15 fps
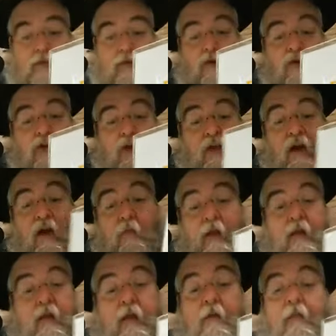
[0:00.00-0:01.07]
you just told
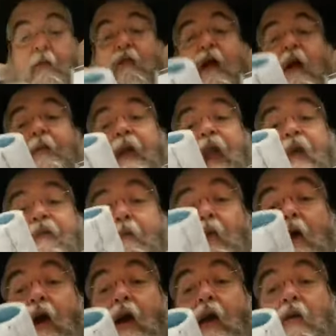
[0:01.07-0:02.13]
me the Rebbe gave a
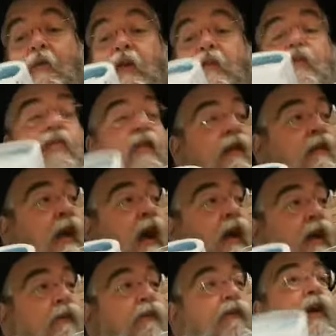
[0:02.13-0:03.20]
bracha. We should sit
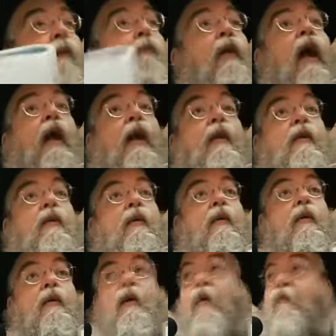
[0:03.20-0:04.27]
down and farbring.
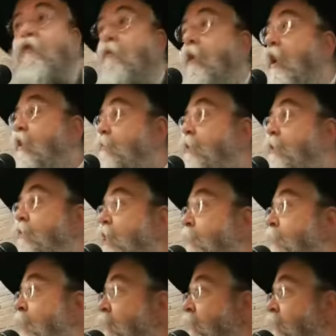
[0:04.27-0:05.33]
It reminds me of
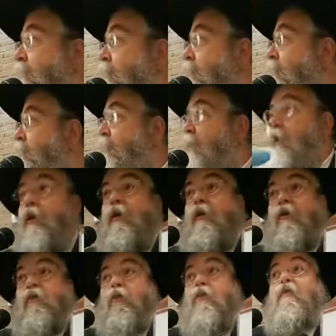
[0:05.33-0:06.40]
Rabbi Galitsky,
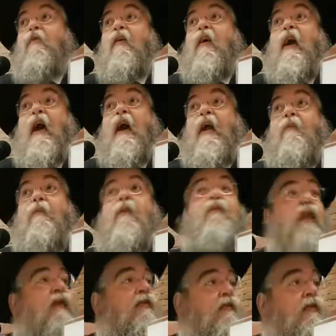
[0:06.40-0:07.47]
Zupz l'chaim and
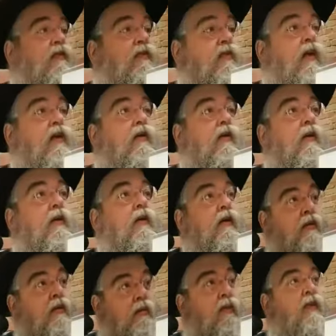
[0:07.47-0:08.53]
Vertz
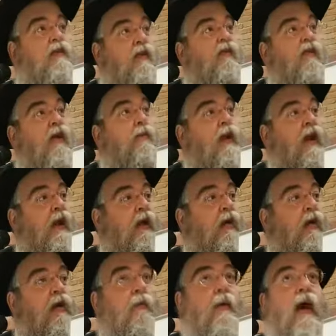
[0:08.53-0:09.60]
What's the farbringing
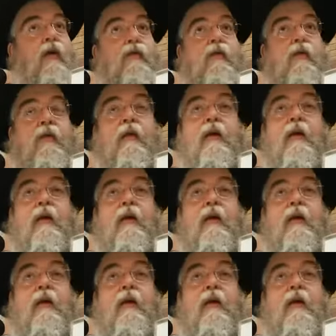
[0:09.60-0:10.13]
all about?